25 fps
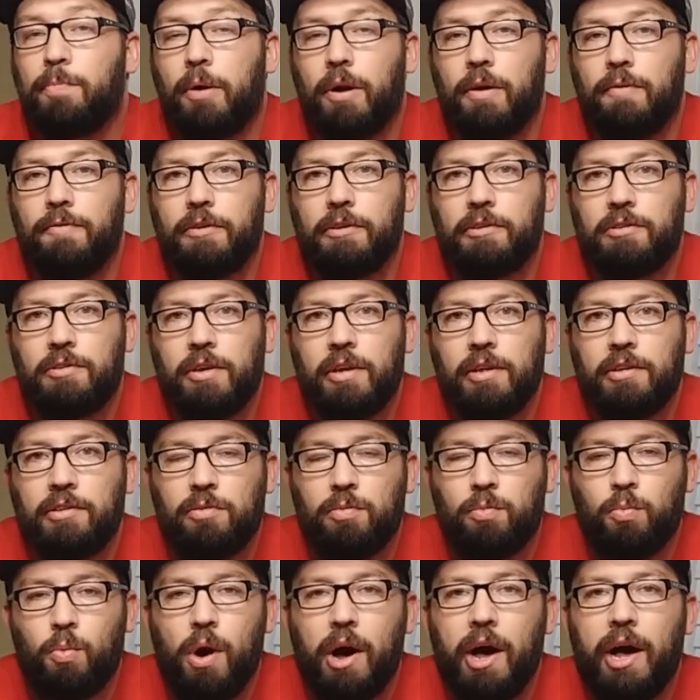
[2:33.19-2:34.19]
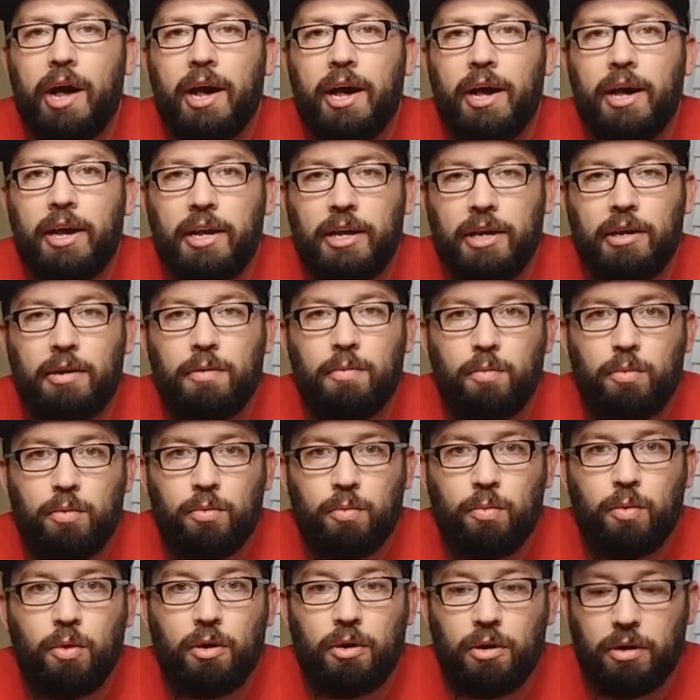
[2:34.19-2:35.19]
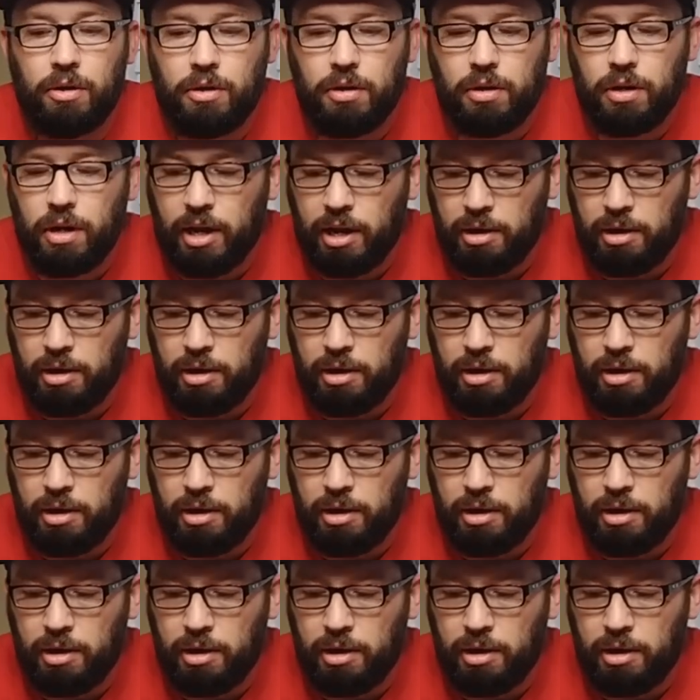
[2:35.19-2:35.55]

perfect sense why it would work.